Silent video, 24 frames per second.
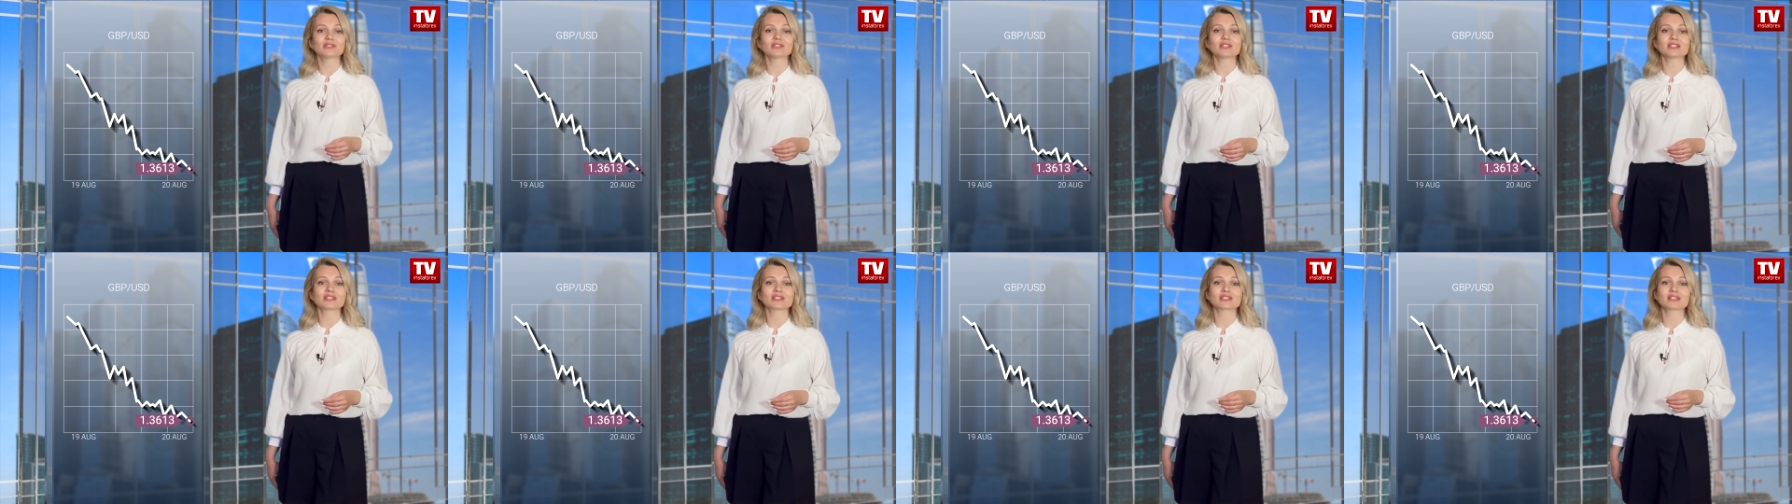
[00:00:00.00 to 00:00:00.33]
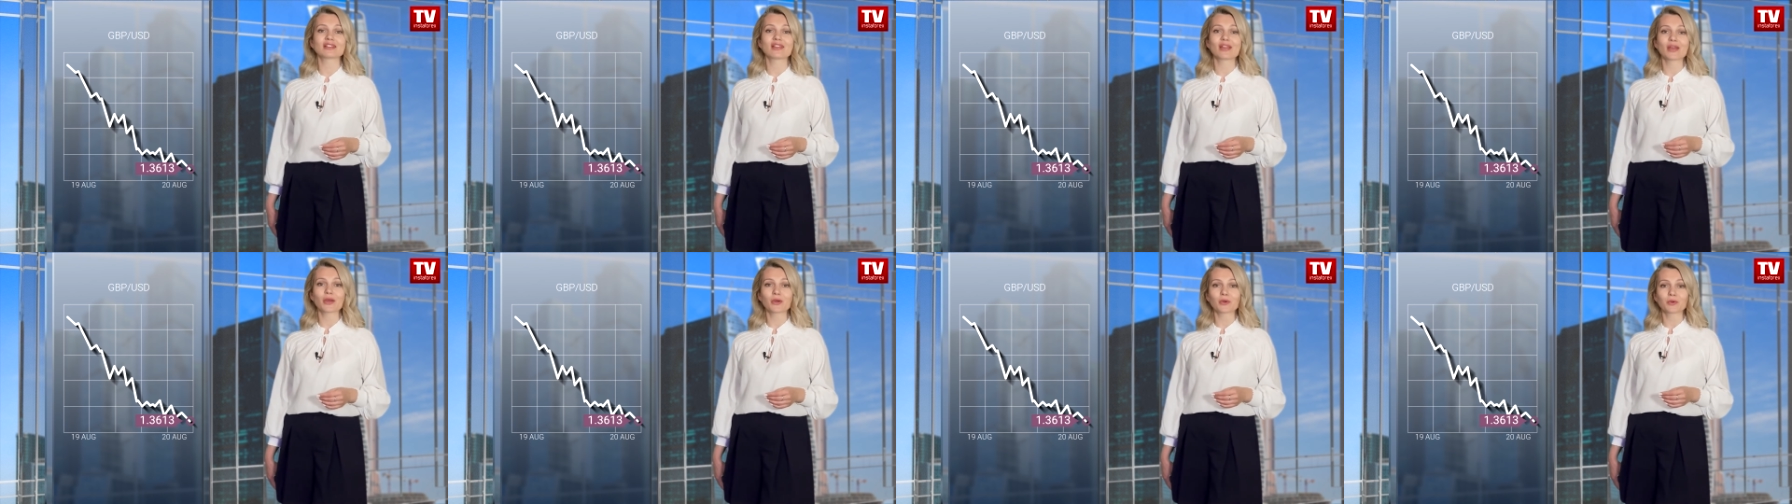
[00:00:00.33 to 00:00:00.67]
a
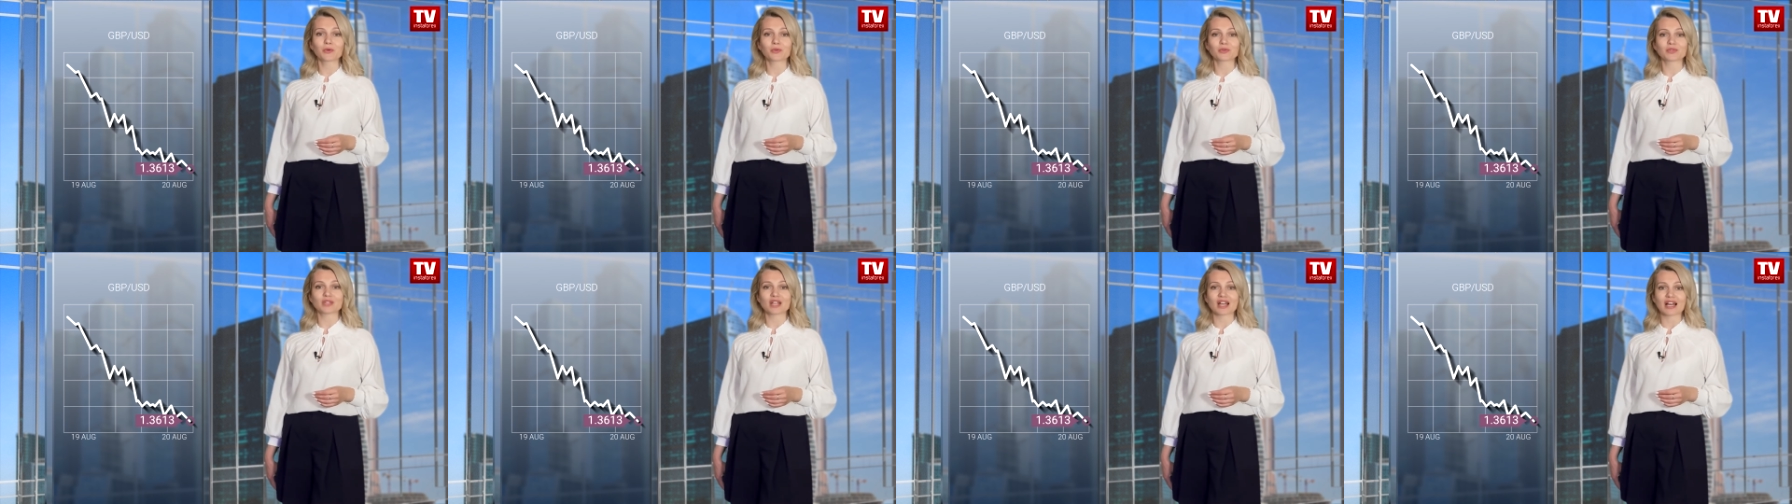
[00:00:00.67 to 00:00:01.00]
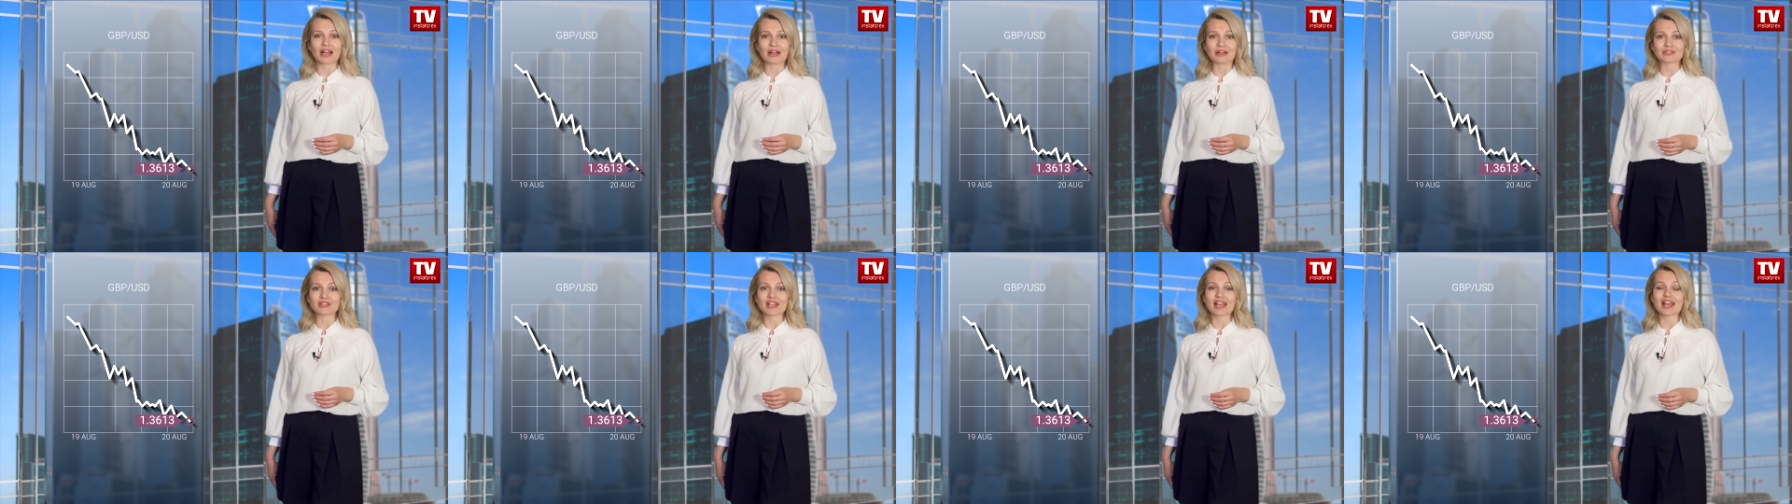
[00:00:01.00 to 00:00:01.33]

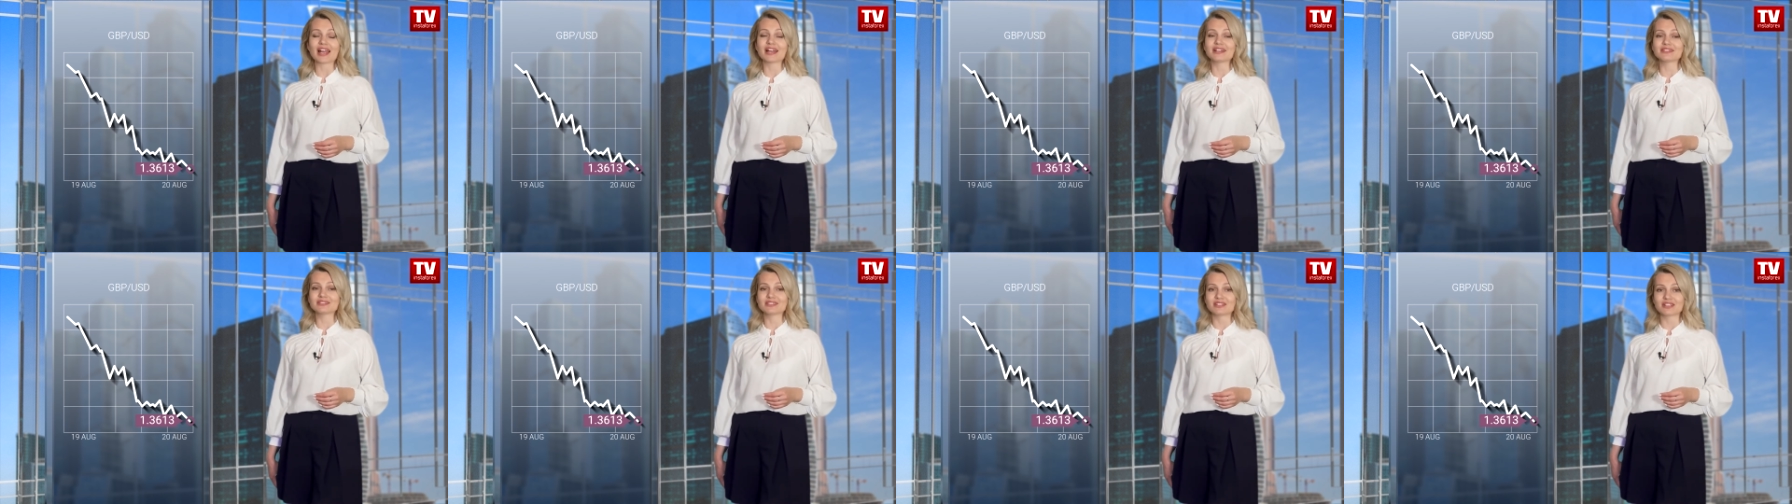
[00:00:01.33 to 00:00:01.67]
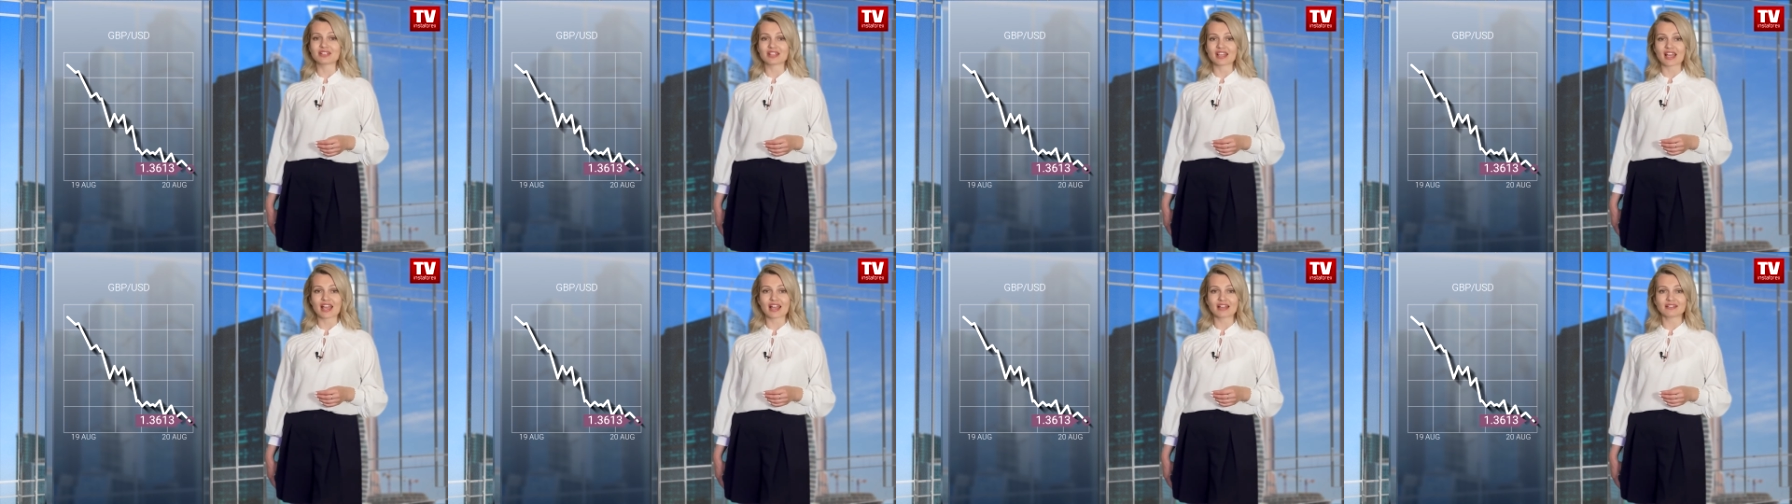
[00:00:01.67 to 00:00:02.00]
slowdown and
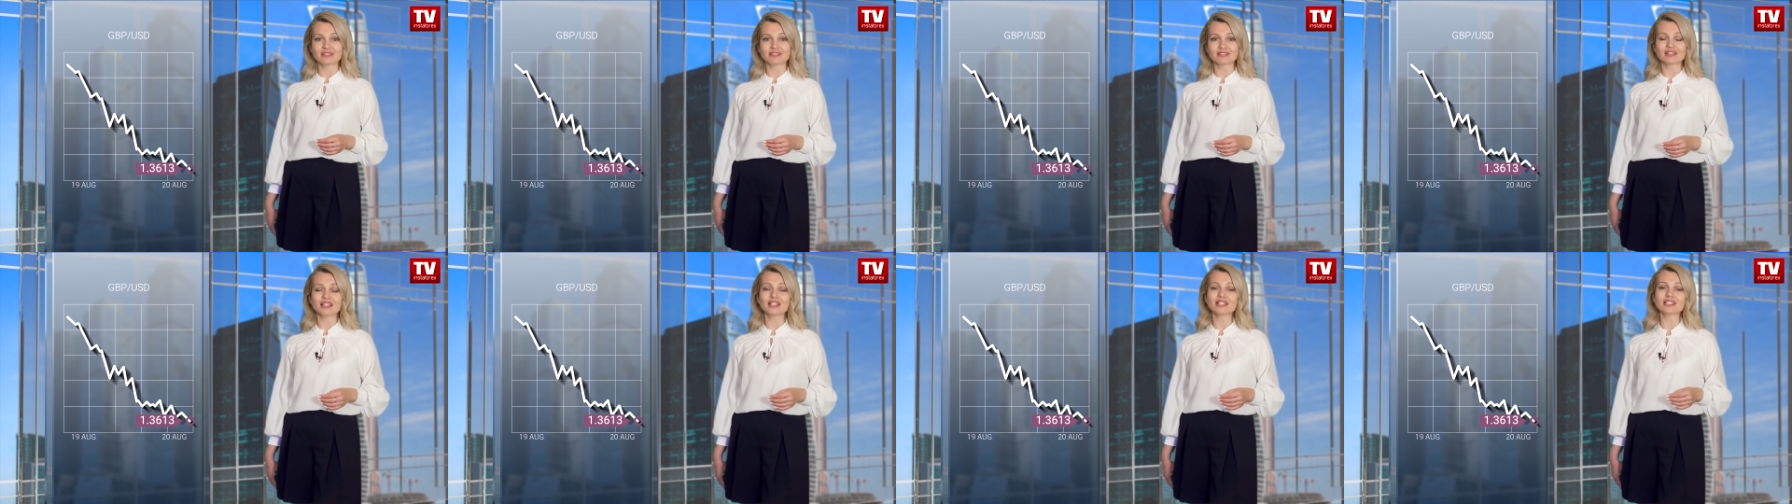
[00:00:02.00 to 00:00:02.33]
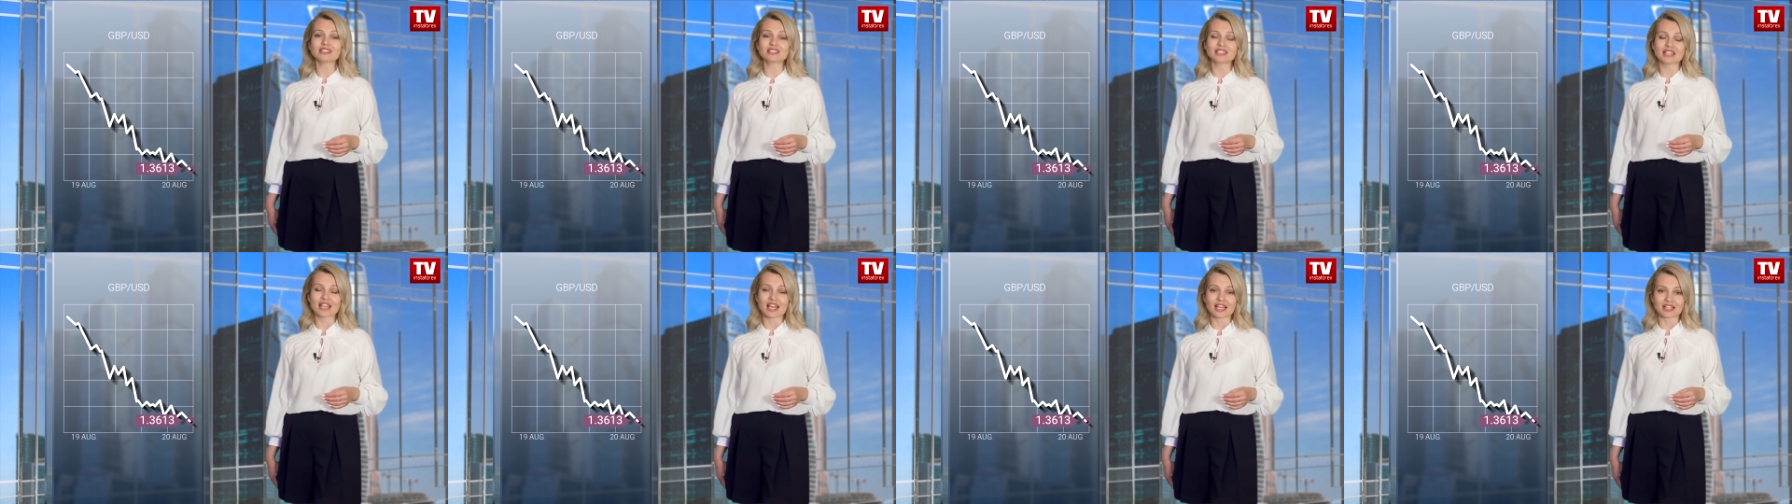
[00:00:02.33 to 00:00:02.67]
then a
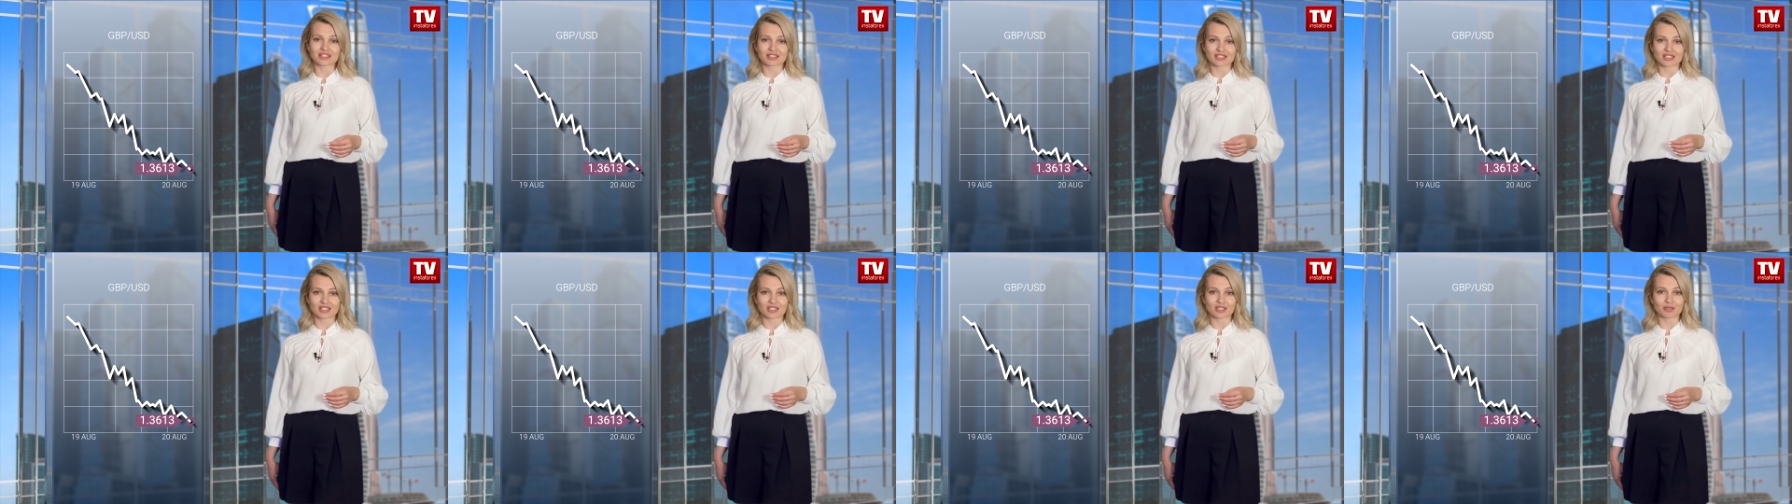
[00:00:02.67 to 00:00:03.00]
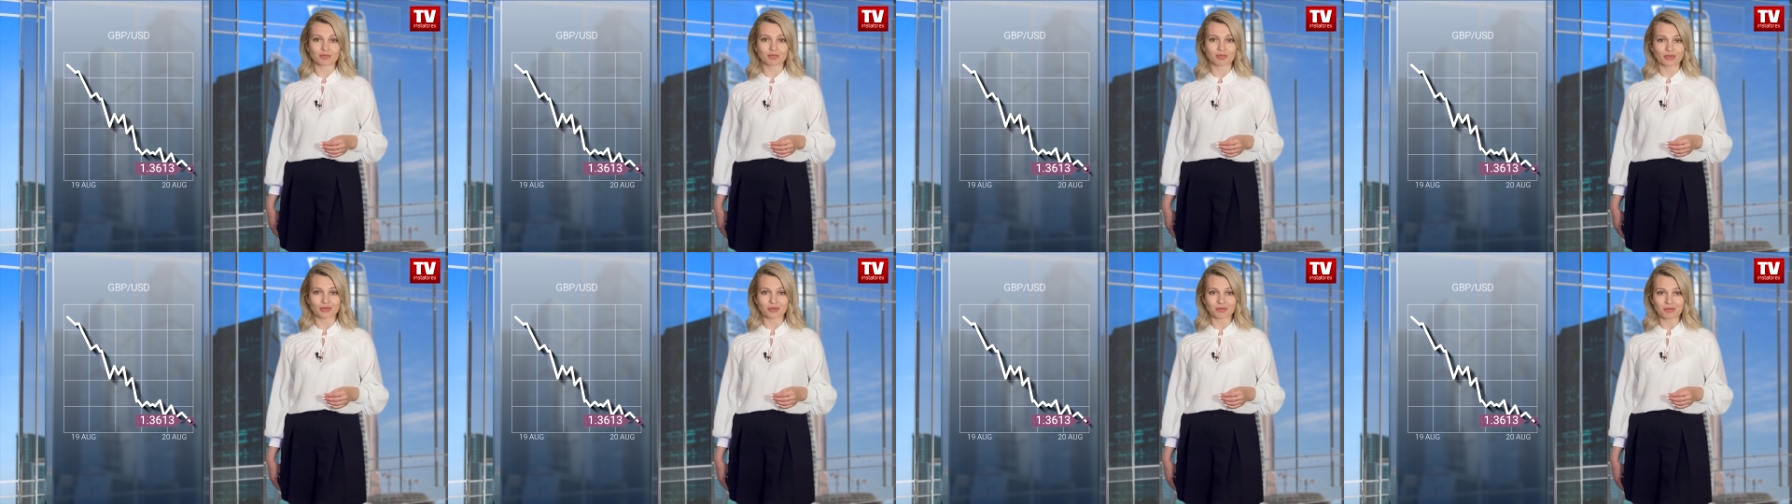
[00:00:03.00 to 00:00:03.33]
technical
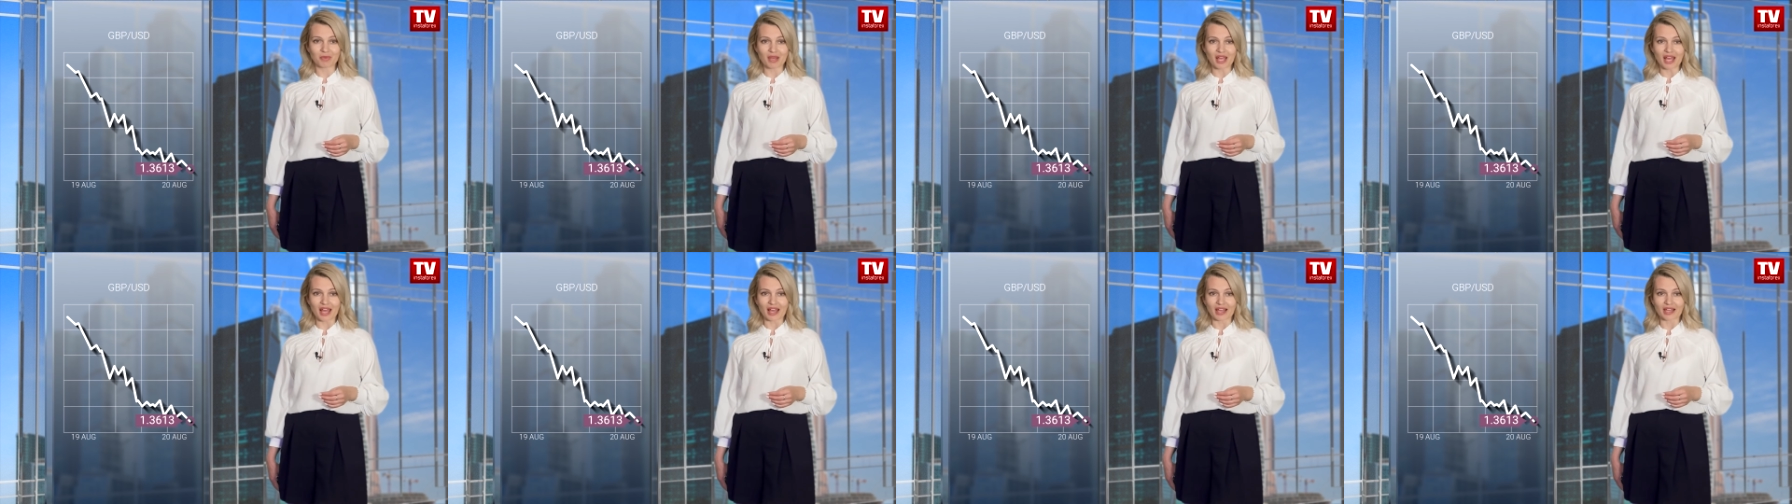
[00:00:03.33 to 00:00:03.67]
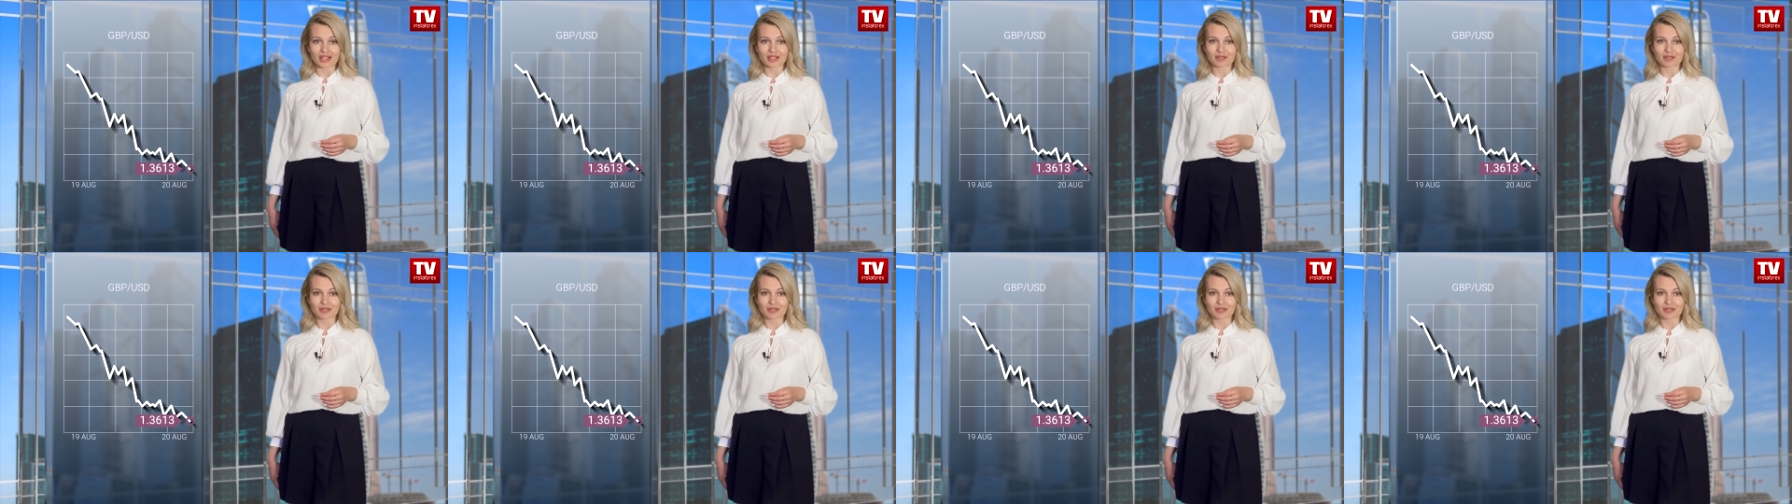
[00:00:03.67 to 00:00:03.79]
pullback.